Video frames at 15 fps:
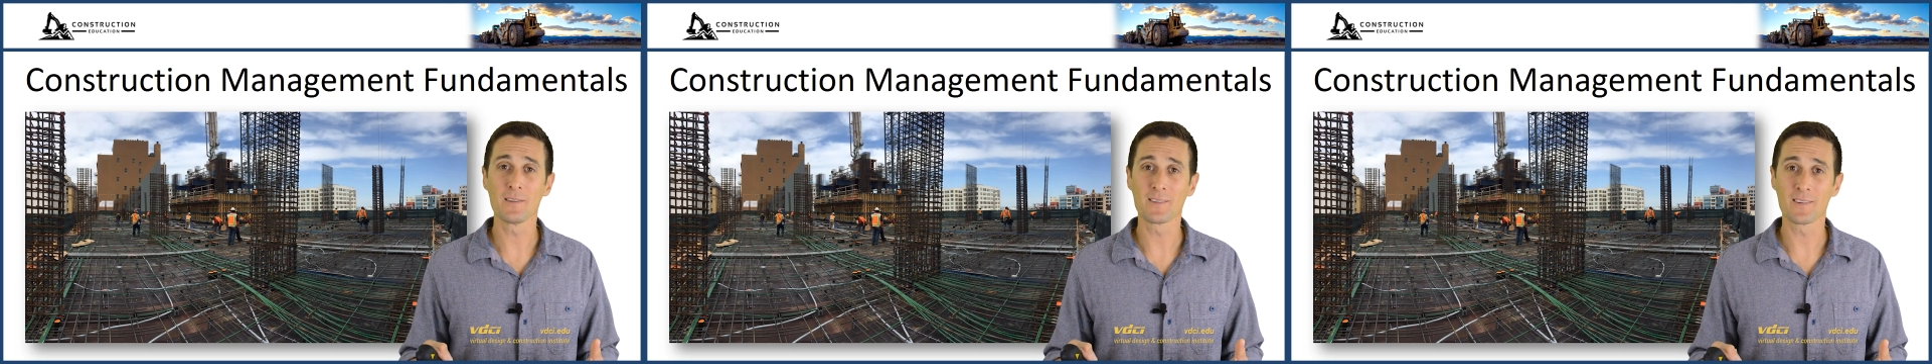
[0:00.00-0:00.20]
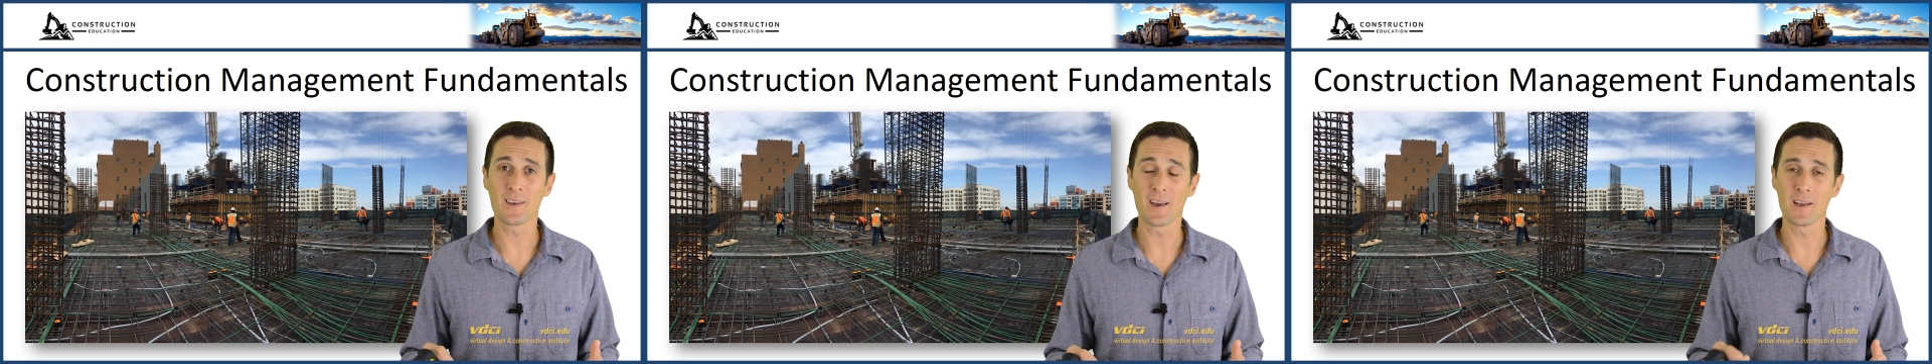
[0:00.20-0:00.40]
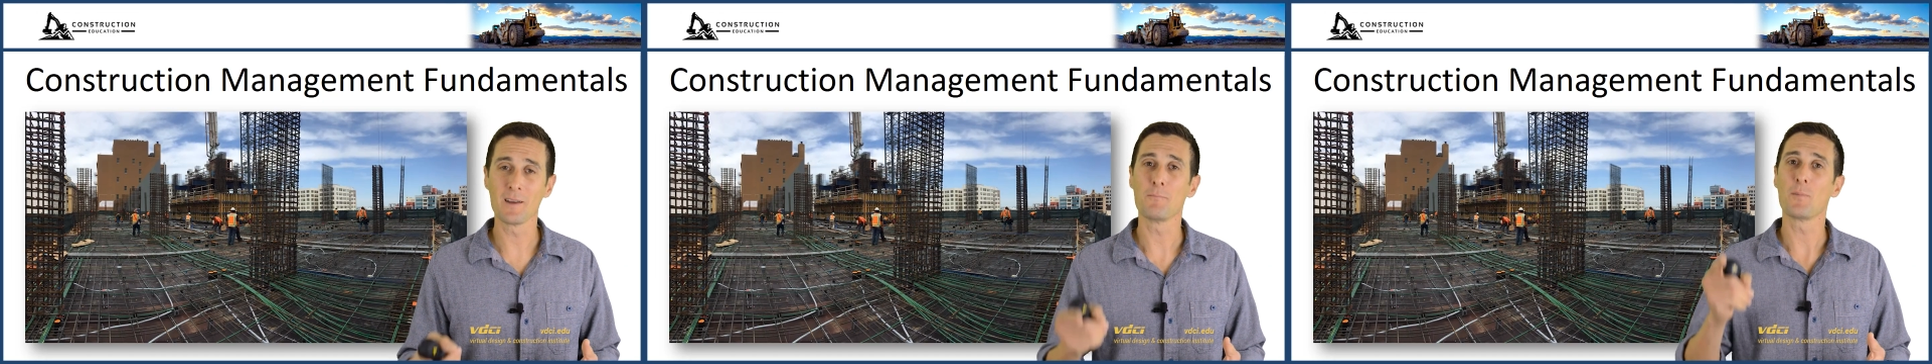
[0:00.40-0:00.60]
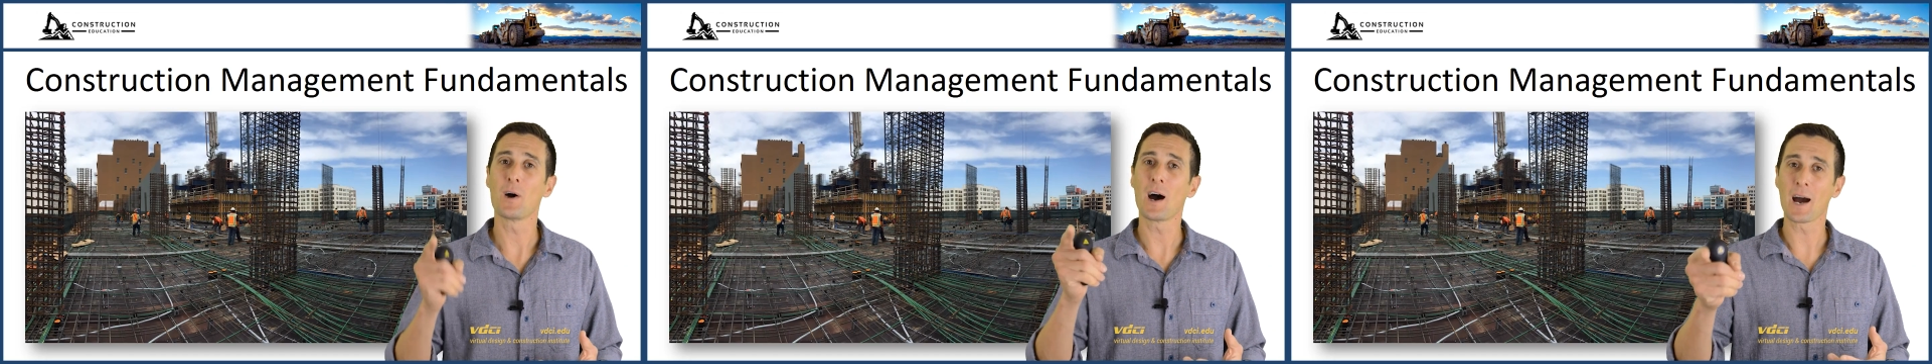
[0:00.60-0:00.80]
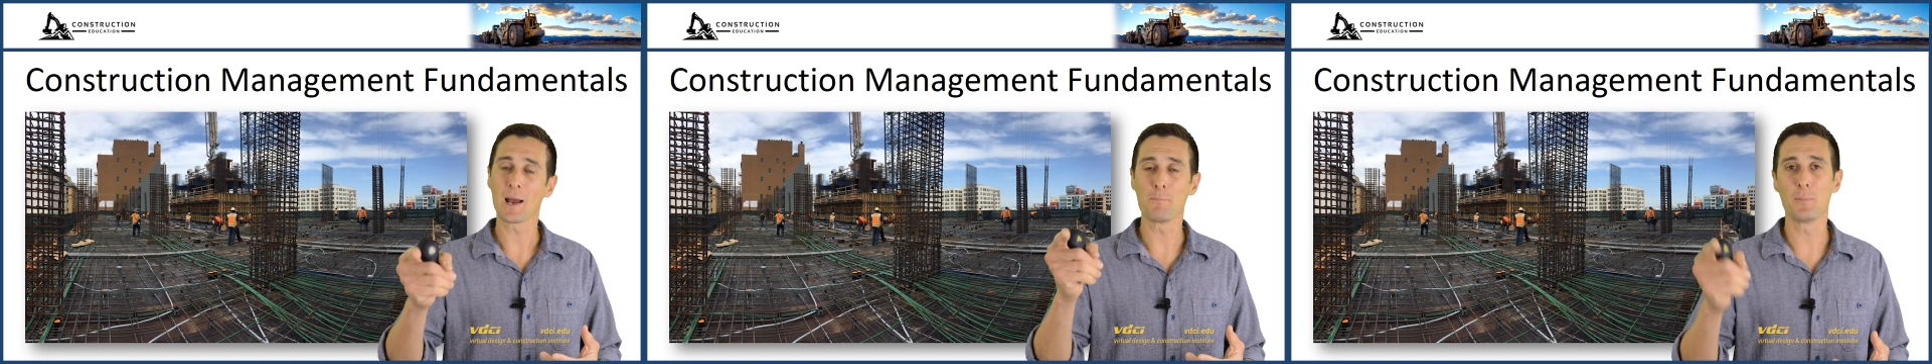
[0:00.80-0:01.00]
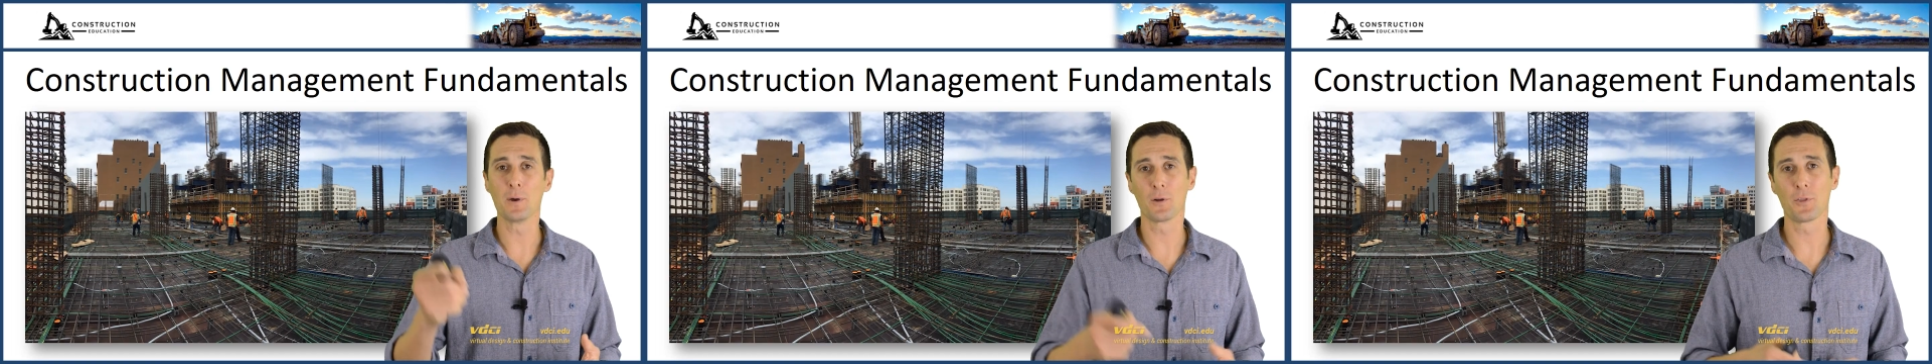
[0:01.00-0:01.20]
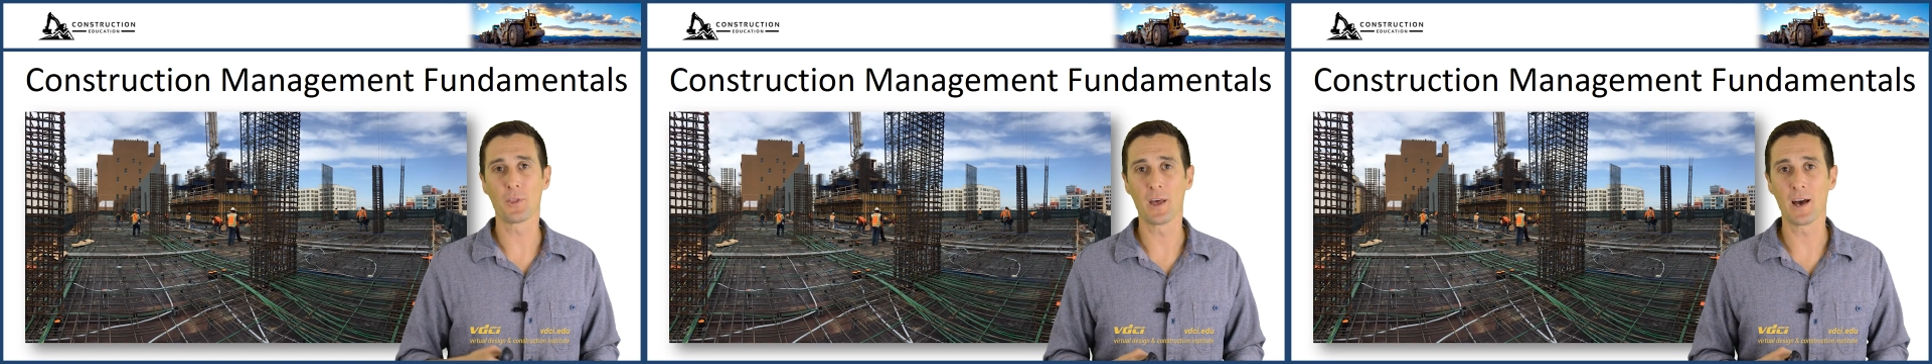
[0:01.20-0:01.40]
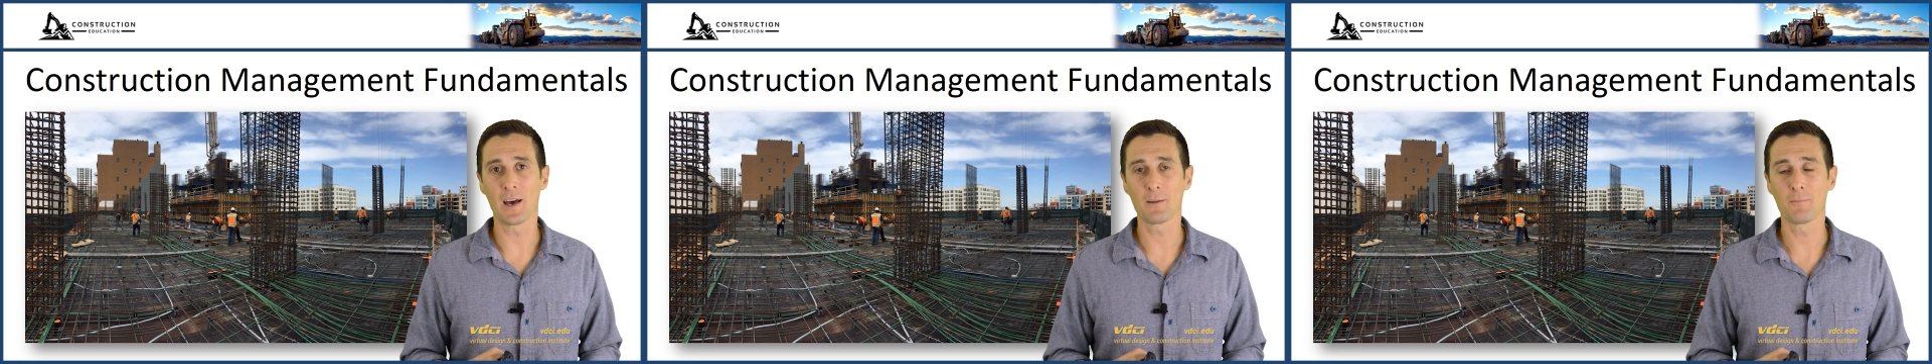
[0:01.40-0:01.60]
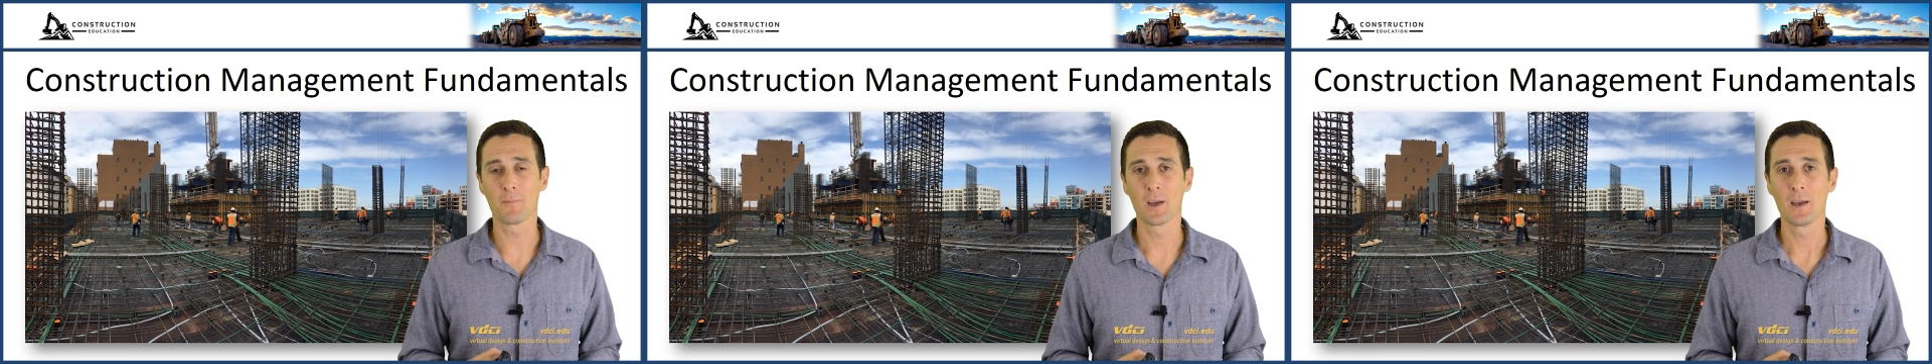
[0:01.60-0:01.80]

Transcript: say, I built that,